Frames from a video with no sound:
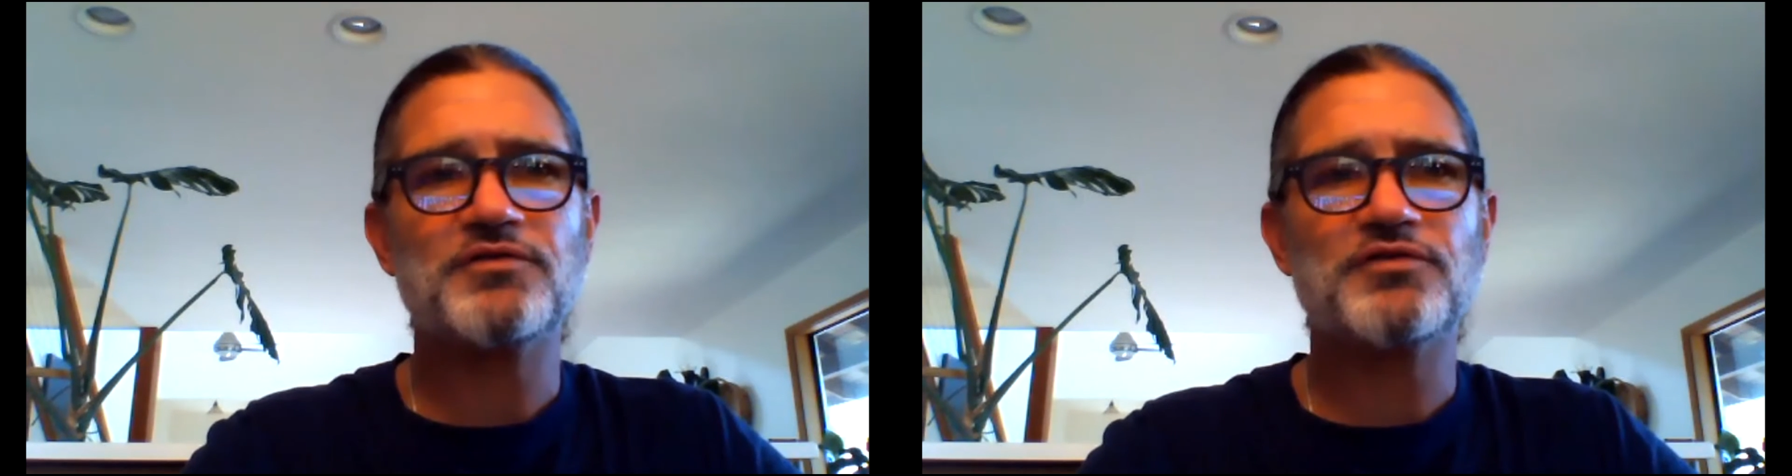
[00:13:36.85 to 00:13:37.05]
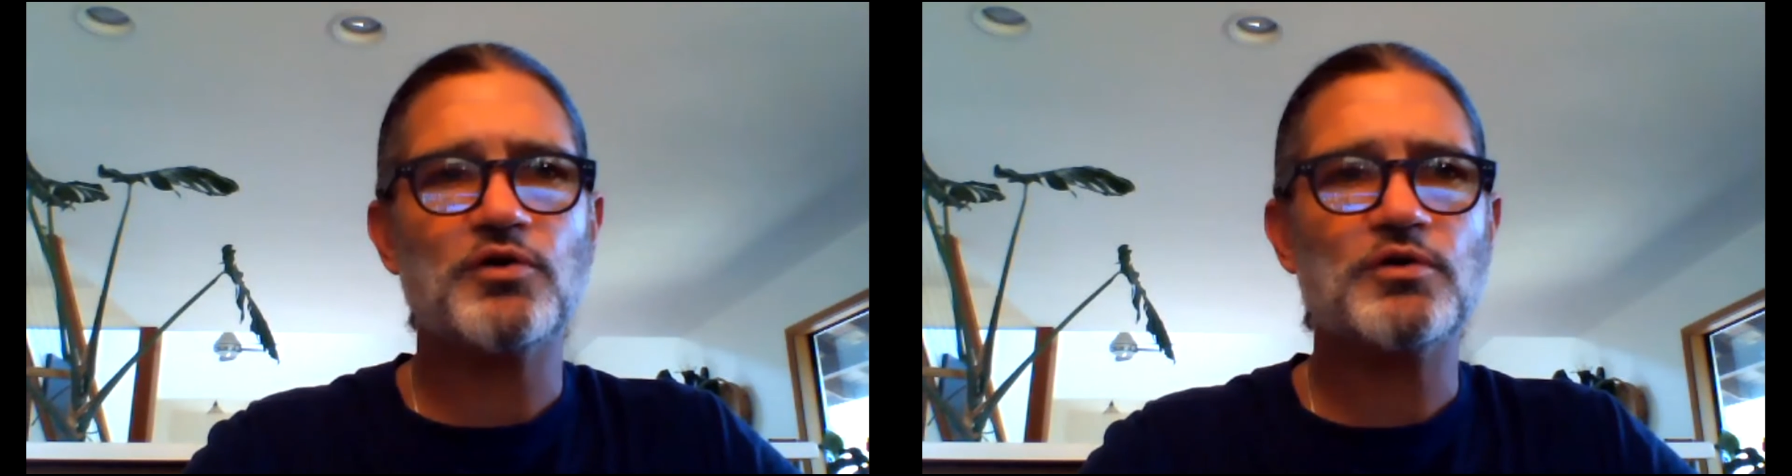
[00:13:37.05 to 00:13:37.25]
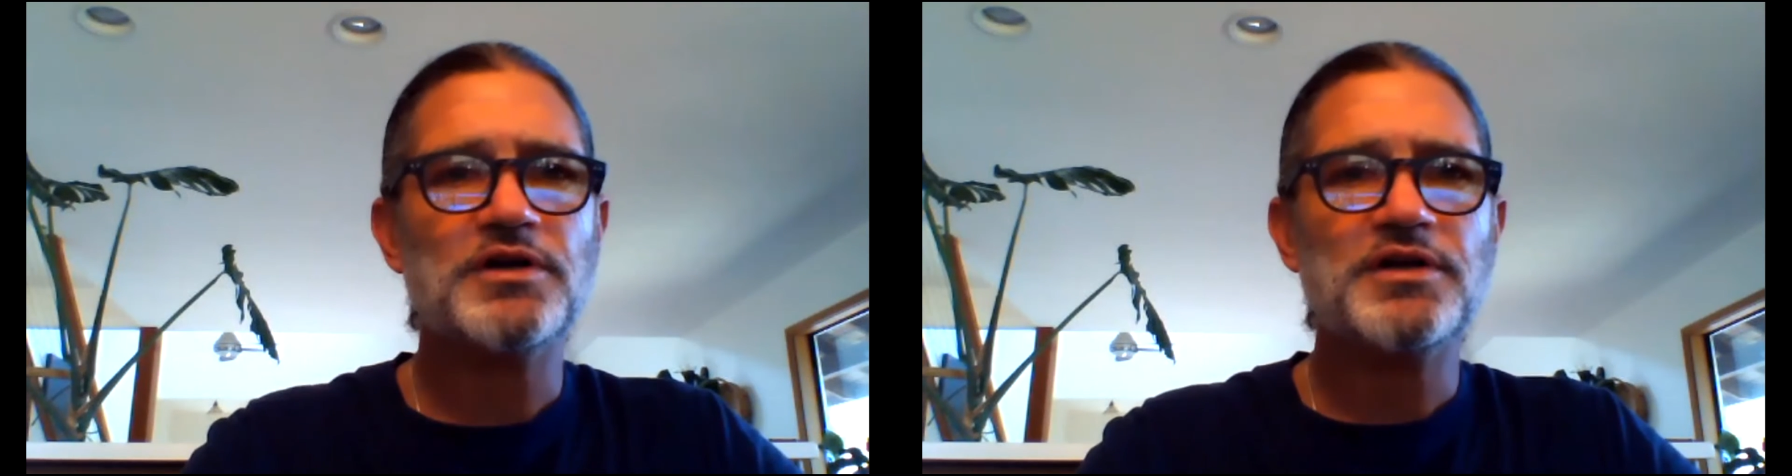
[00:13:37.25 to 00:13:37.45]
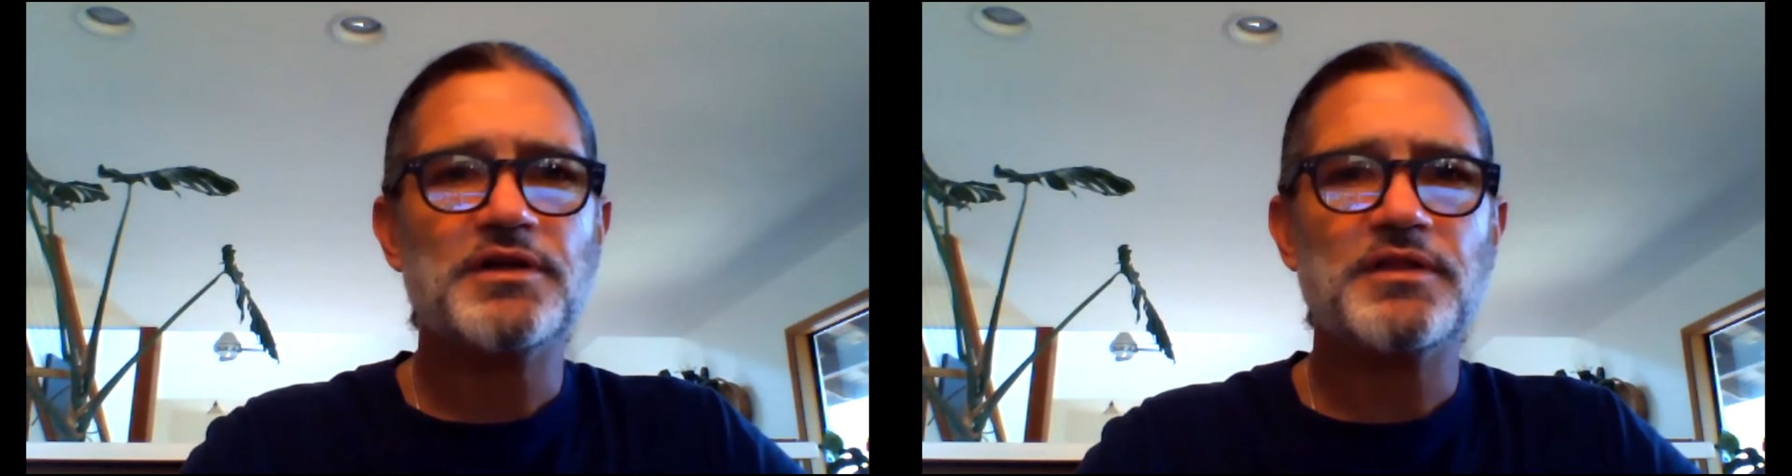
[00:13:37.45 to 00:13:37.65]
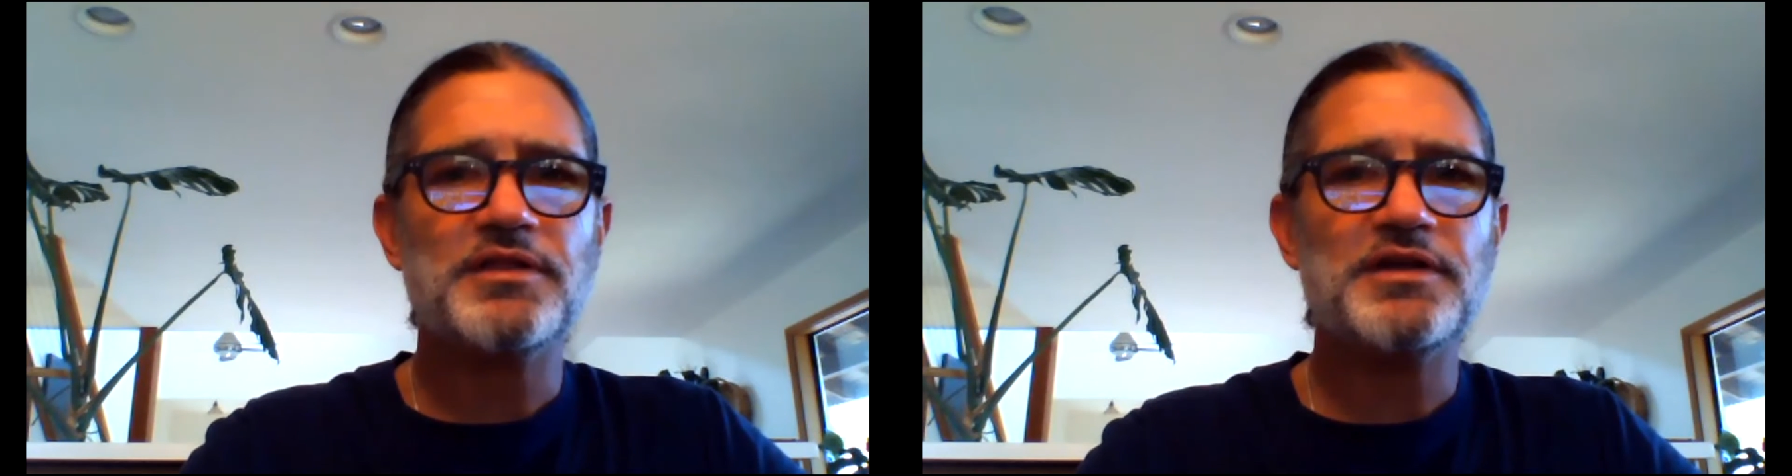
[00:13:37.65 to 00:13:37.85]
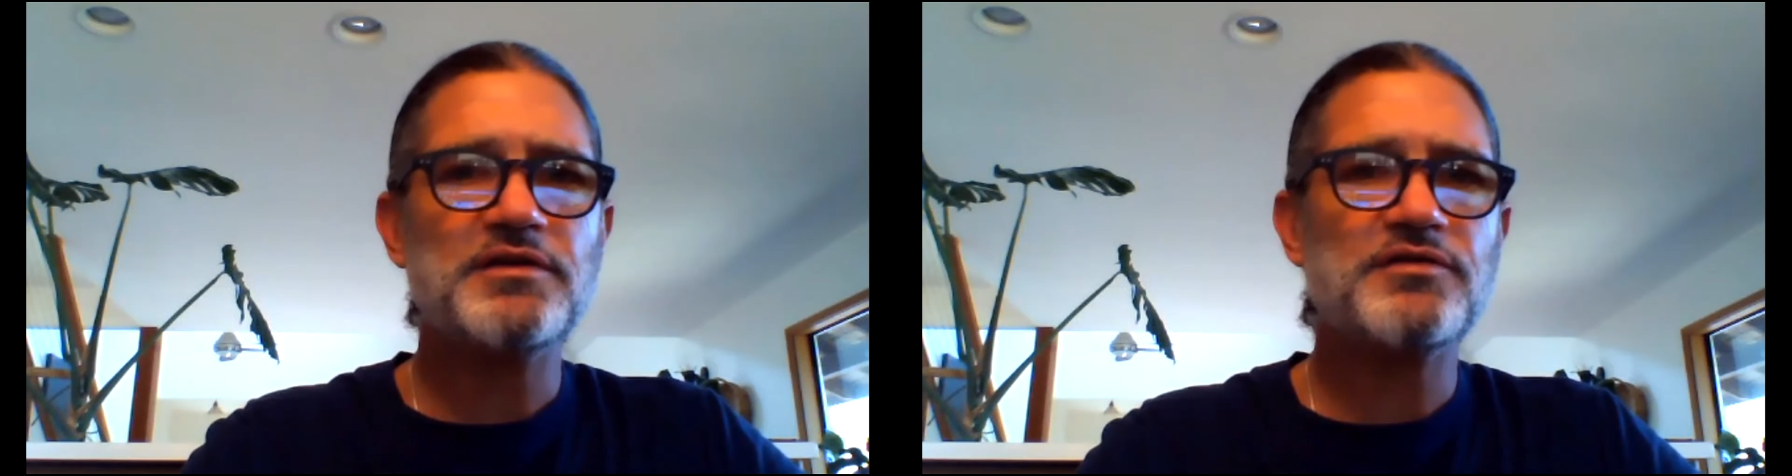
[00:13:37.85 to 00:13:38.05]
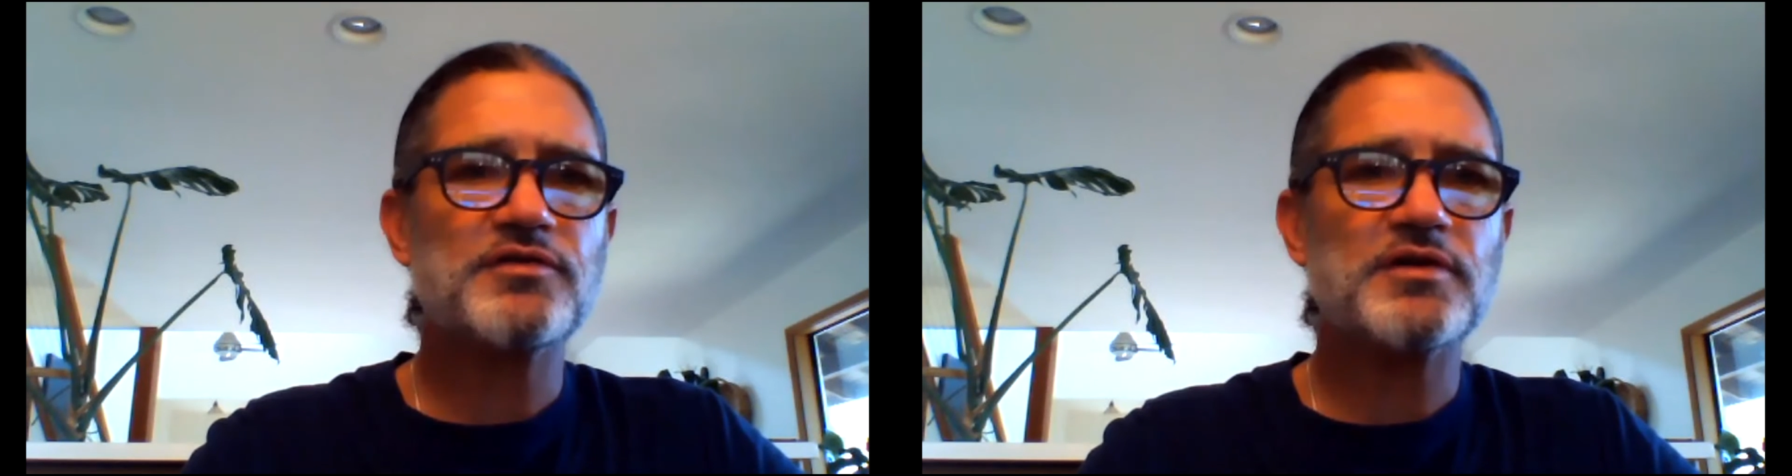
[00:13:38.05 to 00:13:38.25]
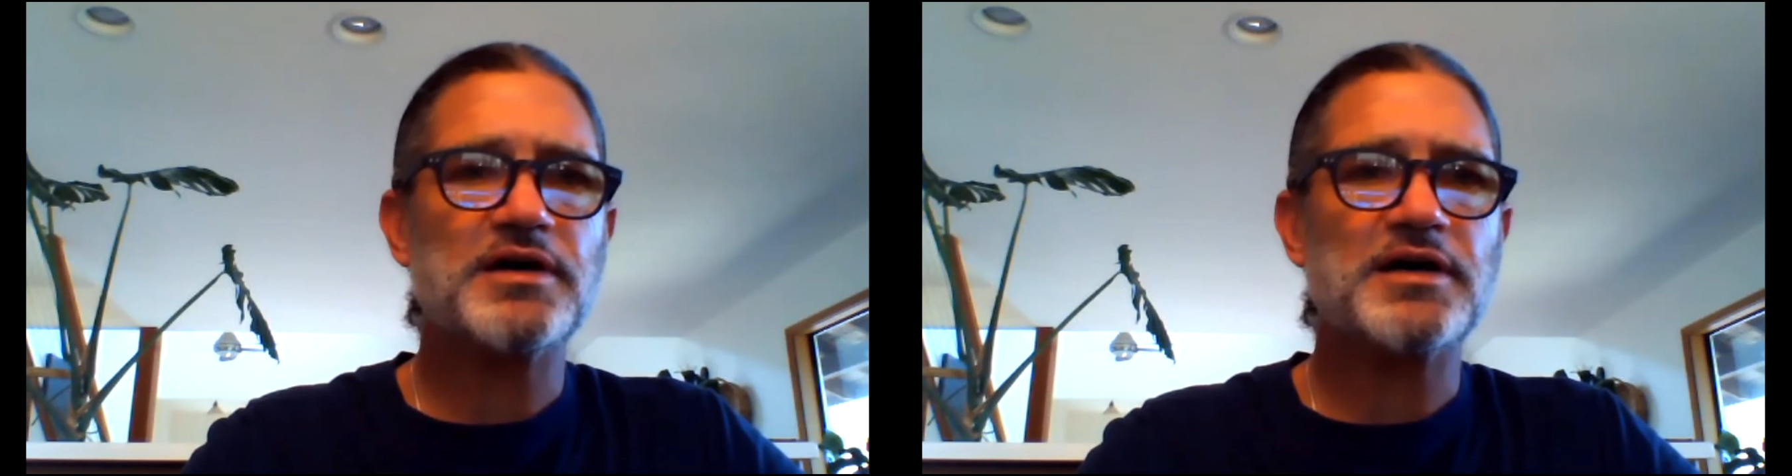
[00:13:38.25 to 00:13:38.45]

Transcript: so these